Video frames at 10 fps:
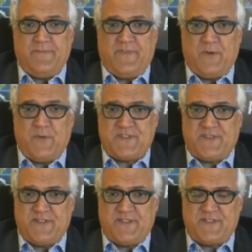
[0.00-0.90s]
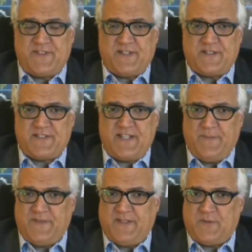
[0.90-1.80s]
There was this
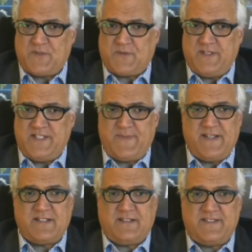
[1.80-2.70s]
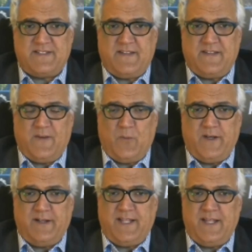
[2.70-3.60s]
statement that was released basically saying that when
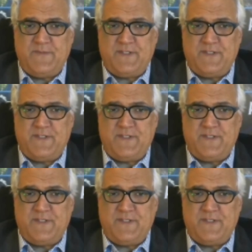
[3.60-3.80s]
it came